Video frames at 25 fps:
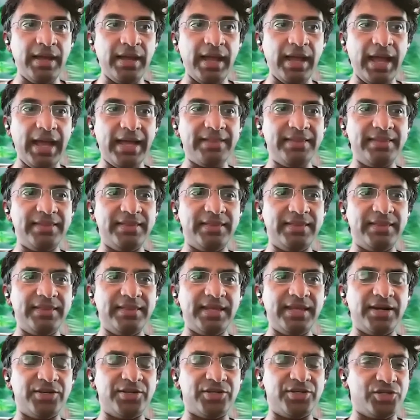and
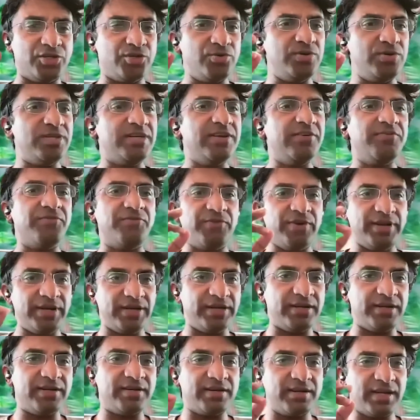they're two
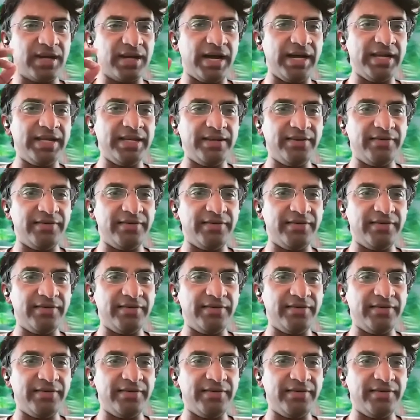different kind